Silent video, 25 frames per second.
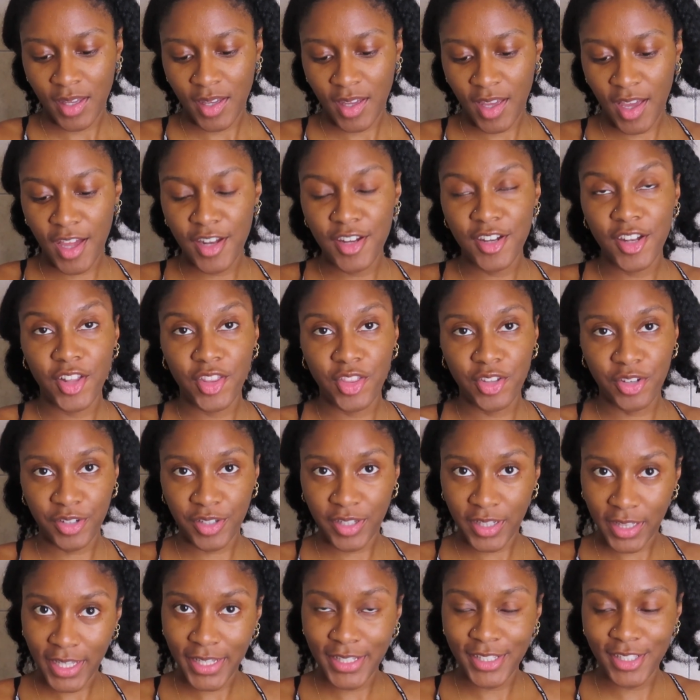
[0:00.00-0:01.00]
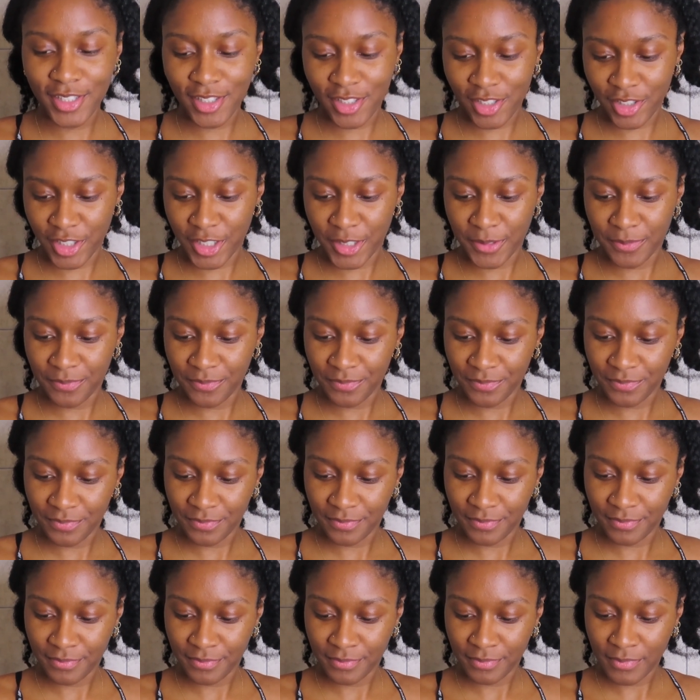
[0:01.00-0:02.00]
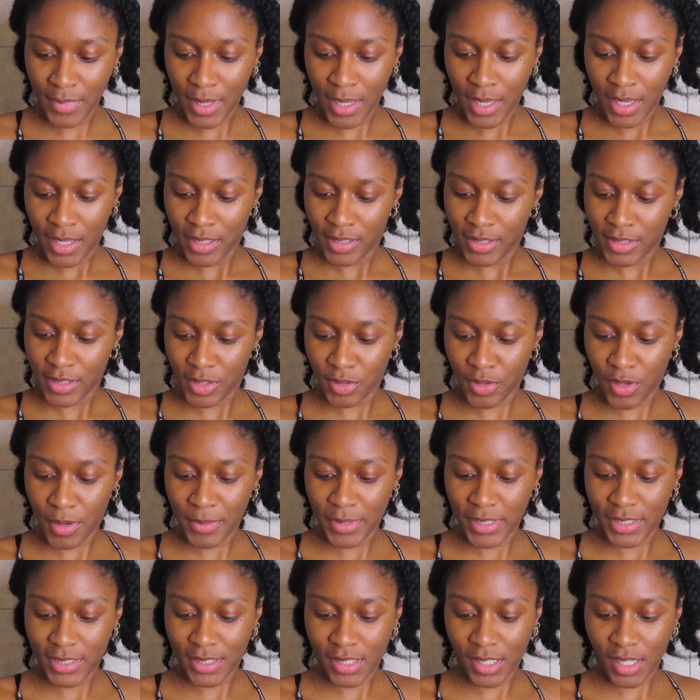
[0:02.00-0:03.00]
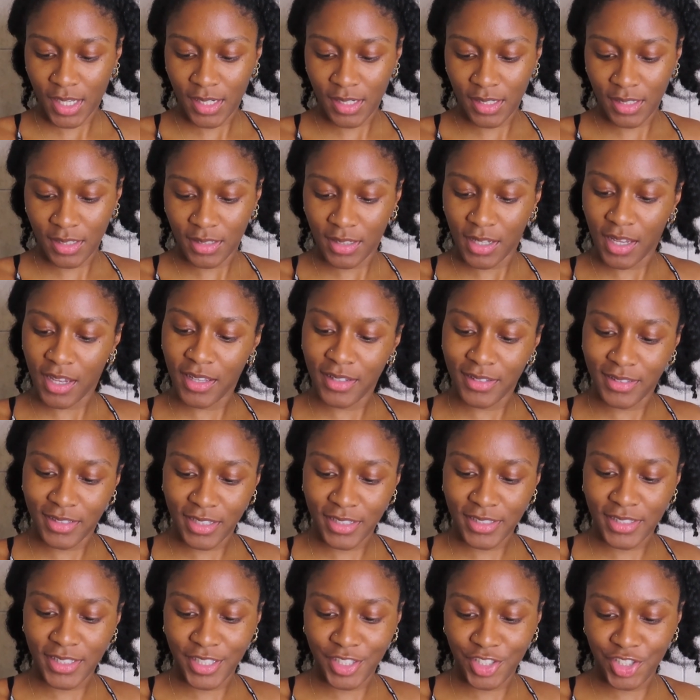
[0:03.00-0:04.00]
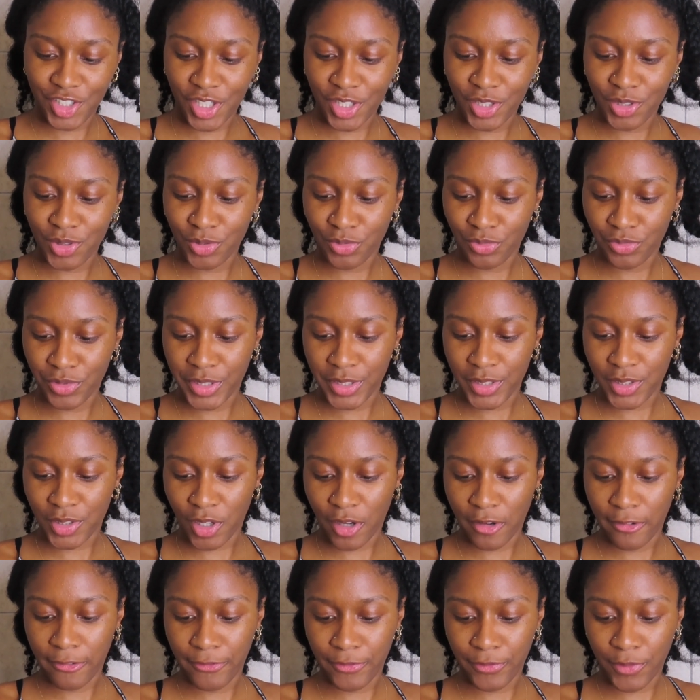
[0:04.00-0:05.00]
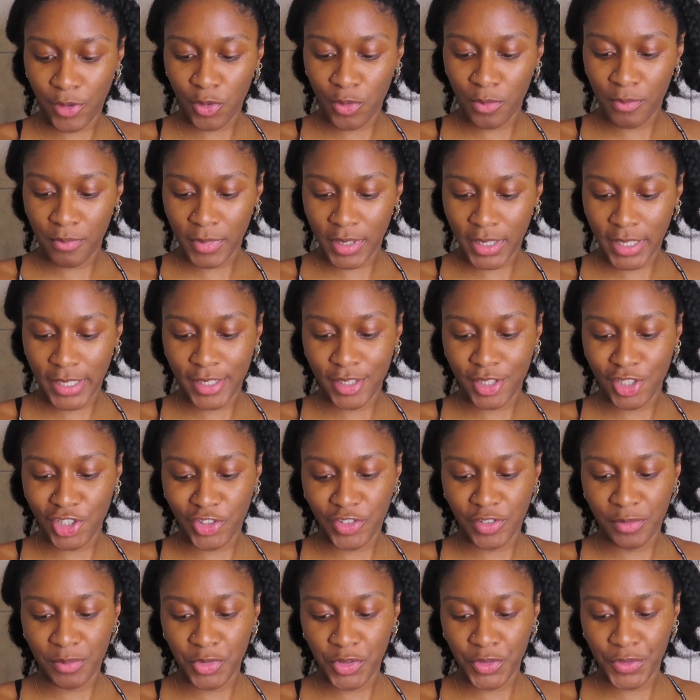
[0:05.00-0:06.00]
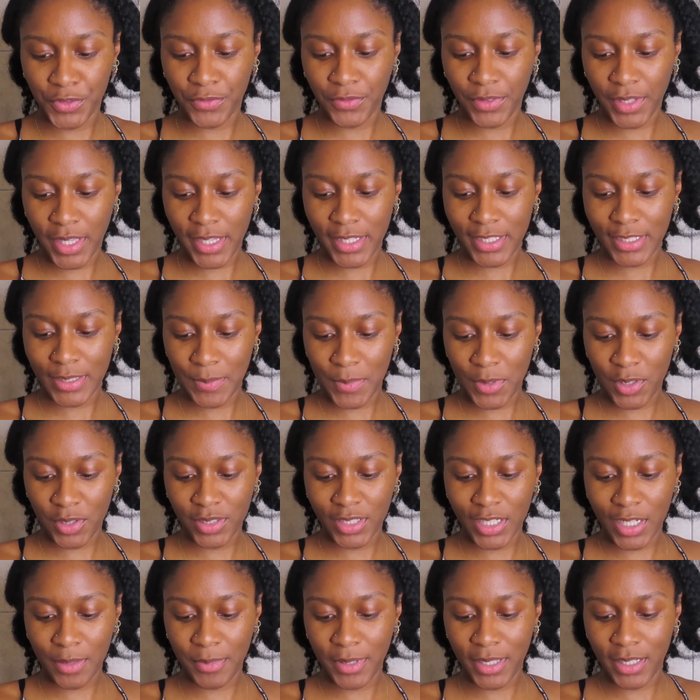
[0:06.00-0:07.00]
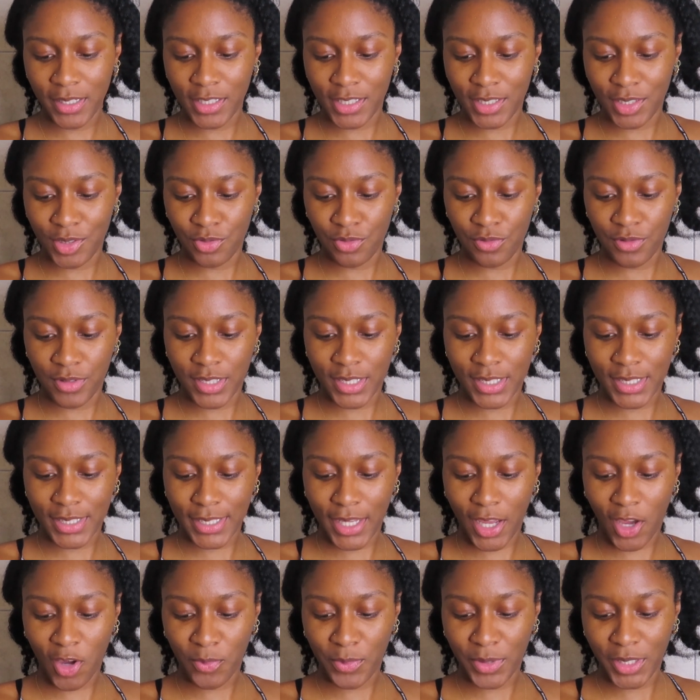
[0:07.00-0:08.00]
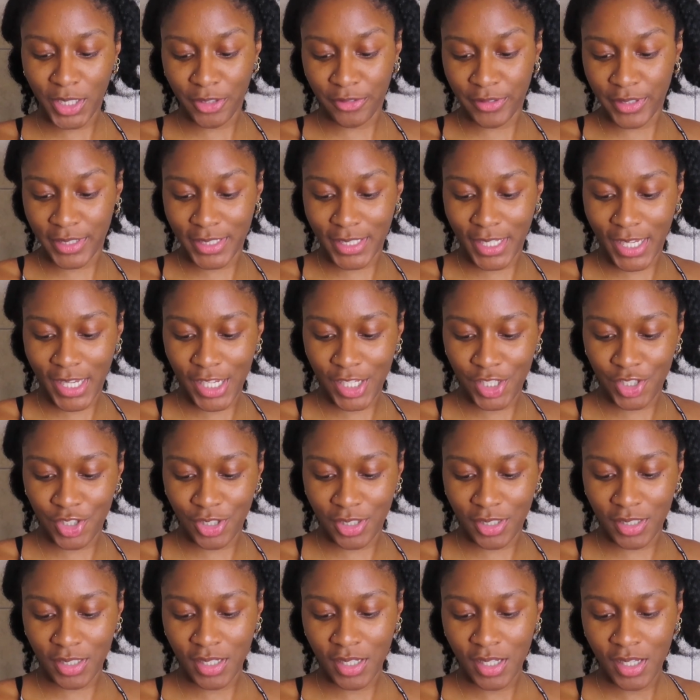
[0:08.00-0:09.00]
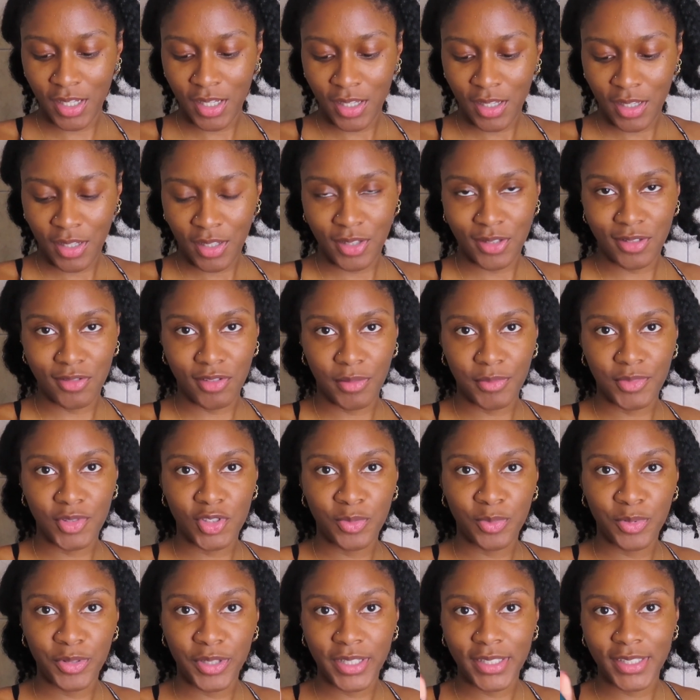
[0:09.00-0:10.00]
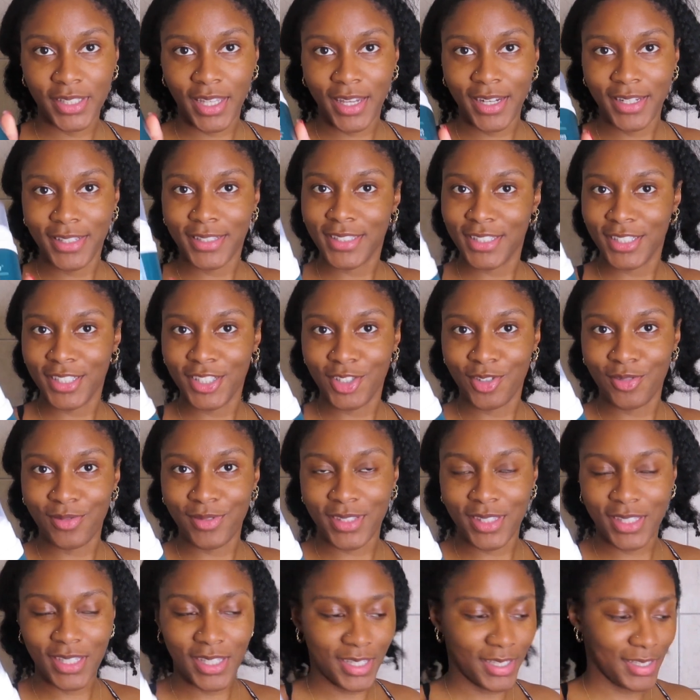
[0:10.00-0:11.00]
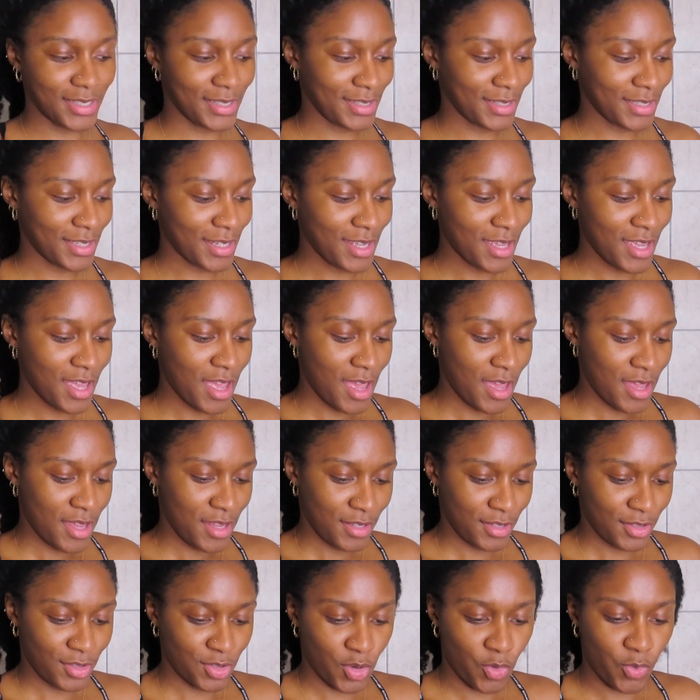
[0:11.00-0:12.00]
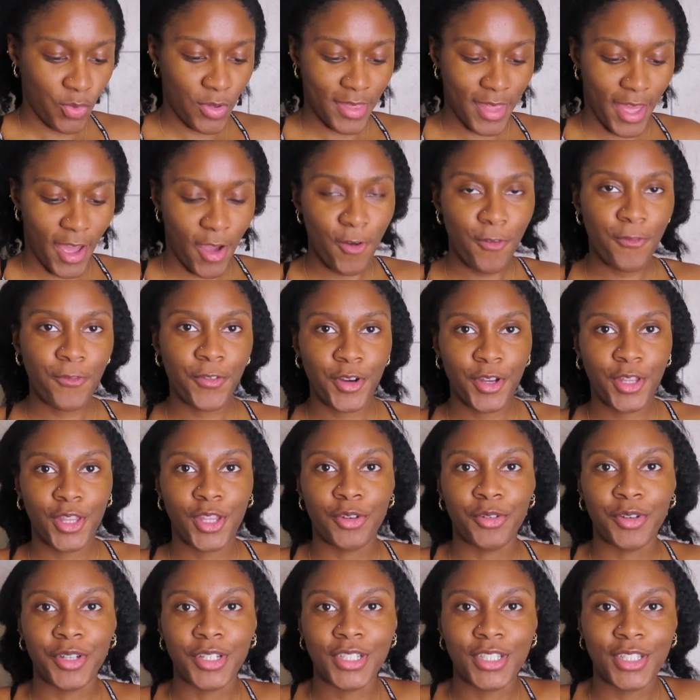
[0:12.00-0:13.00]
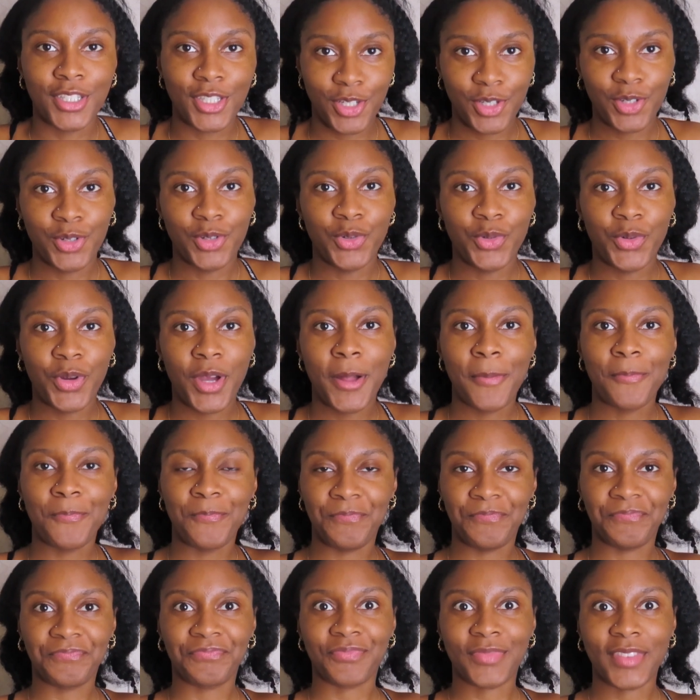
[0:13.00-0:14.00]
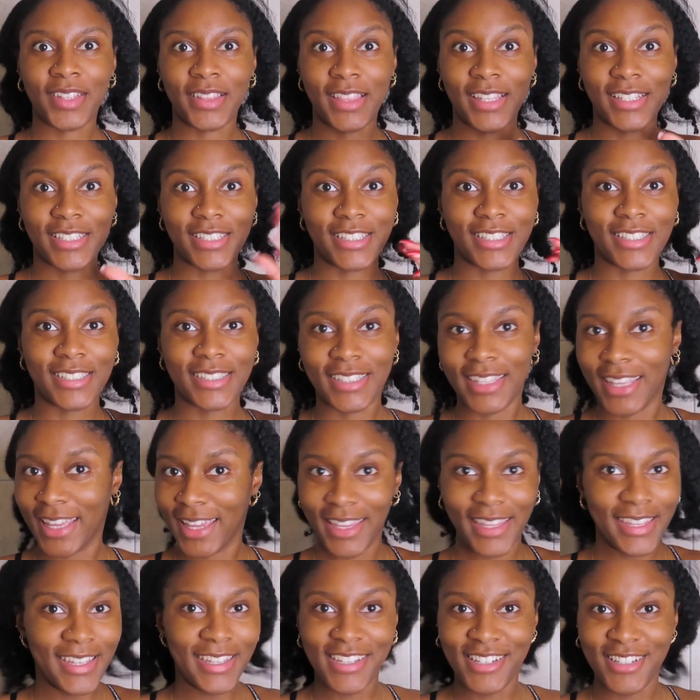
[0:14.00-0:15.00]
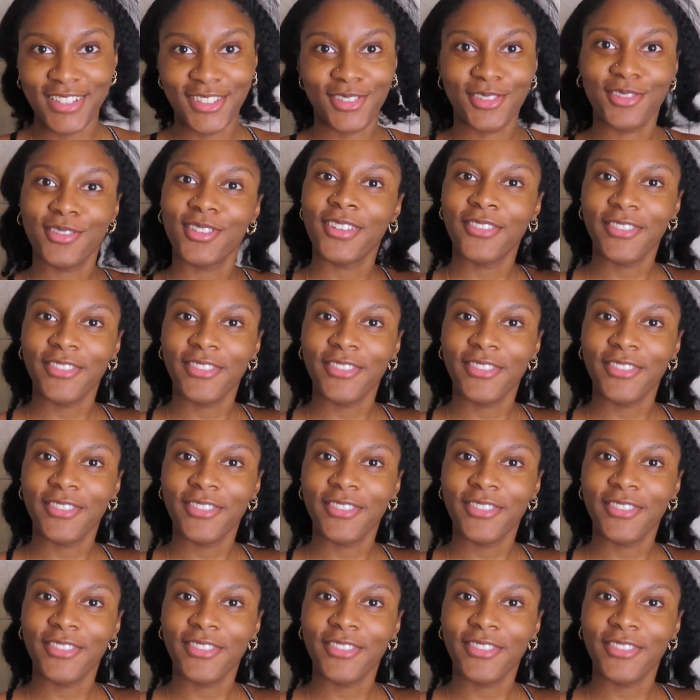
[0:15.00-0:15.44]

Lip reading: another cleanser. So I'm excited. Yeah, it does say gentle rinse off foam cleanser, removes flakes, buildup, and soothes scalp irritation. So I'm super excited to use this. So without further ado, let's just get into the